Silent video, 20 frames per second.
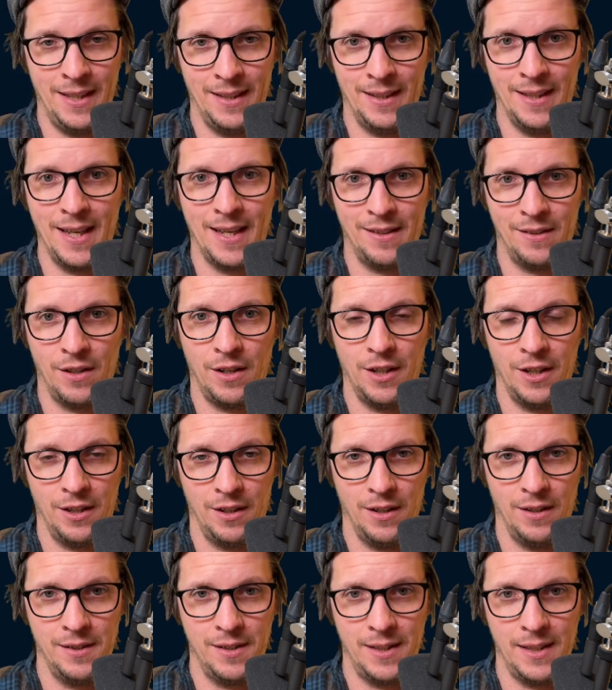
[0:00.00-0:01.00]
in that
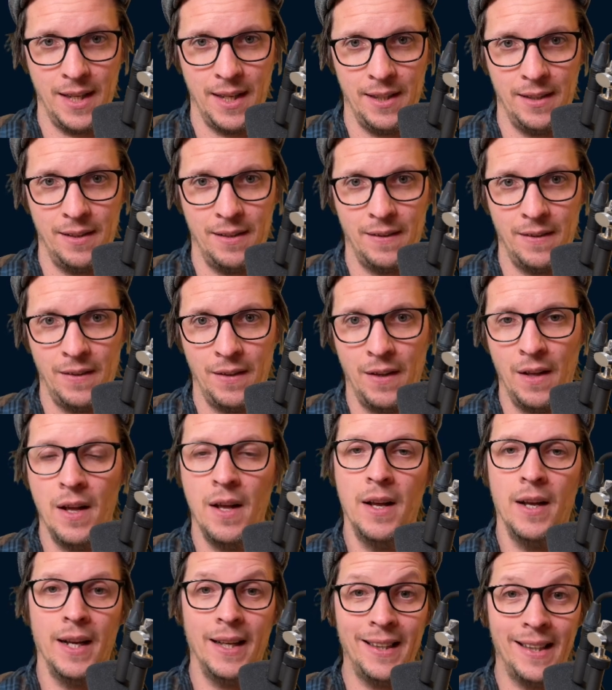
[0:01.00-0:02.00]
idle state.
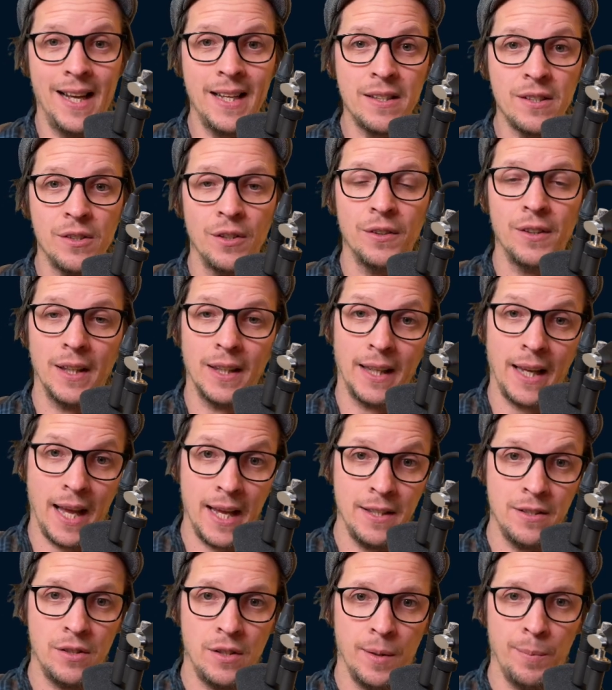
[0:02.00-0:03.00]
And that's not the
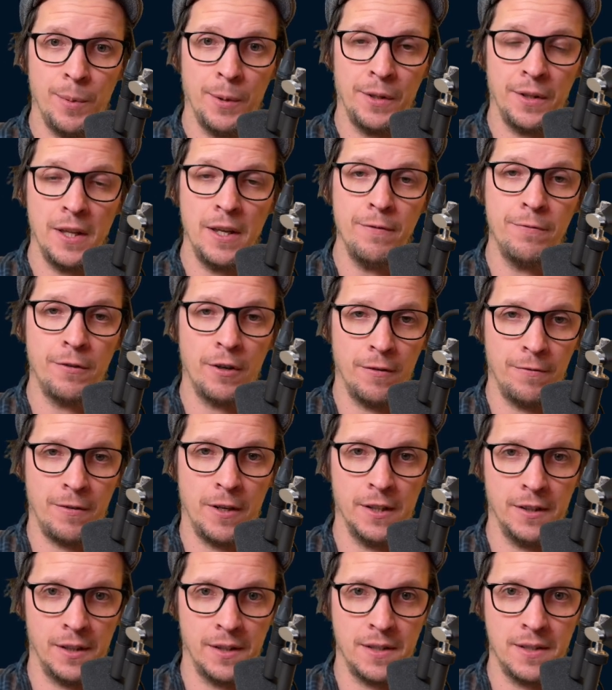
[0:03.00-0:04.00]
case typically for a
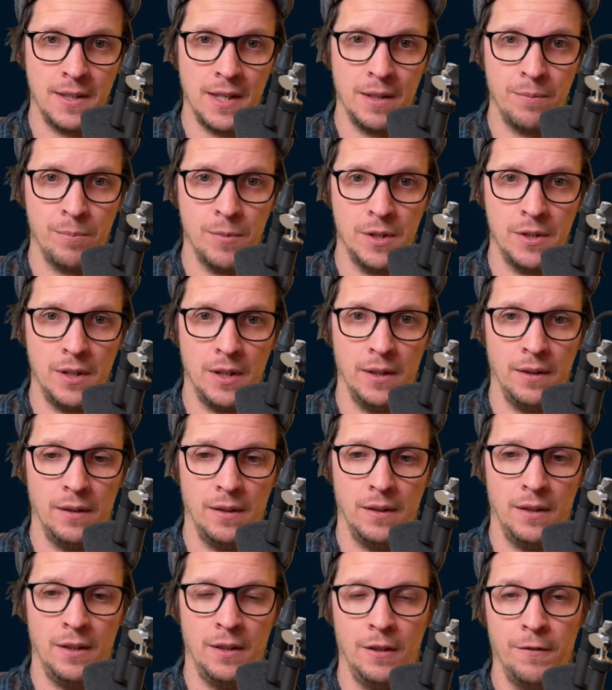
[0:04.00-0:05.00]
finite state
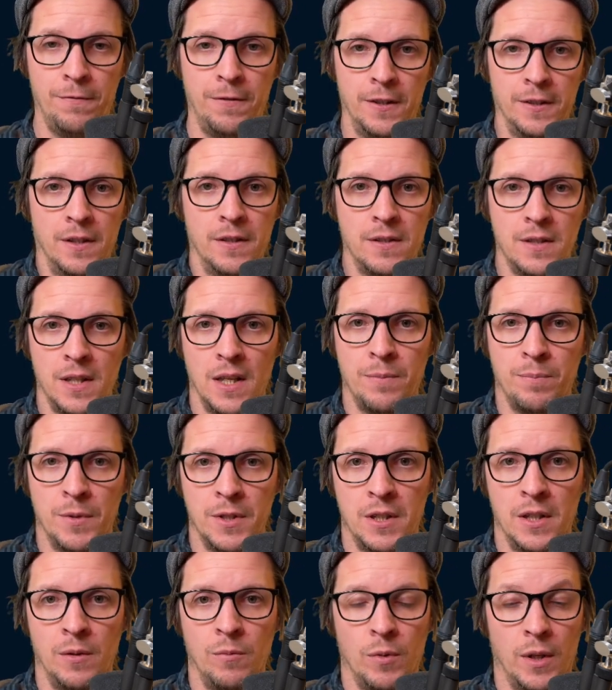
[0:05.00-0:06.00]
machine. In a finite state
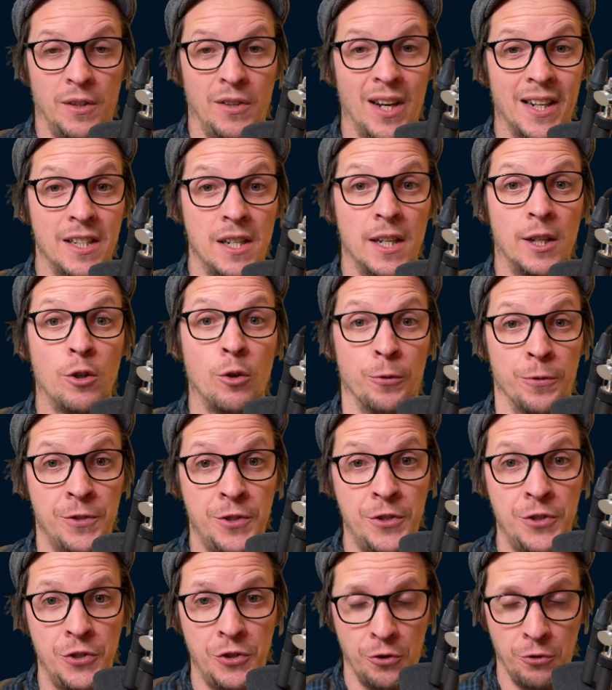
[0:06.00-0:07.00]
machine, when you actually
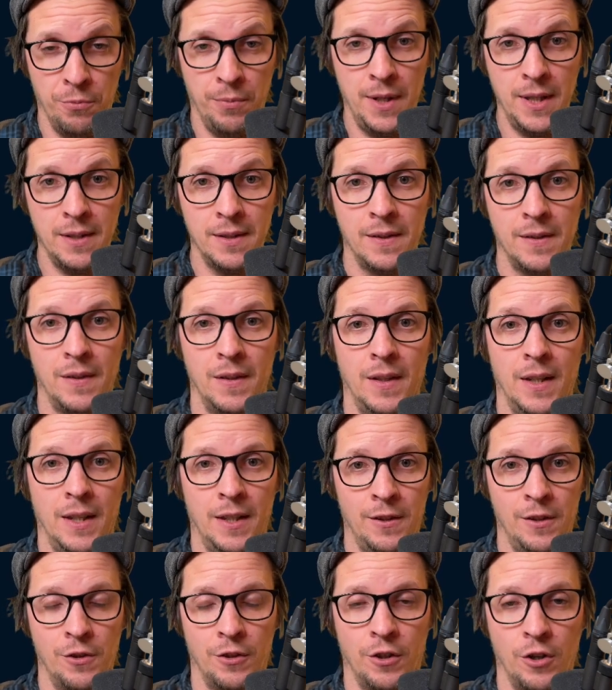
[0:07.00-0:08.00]
consume it
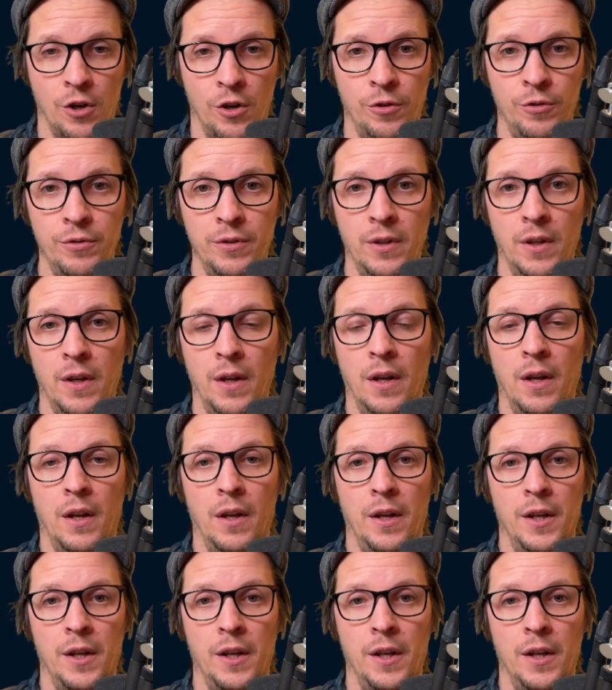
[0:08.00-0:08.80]
in your code,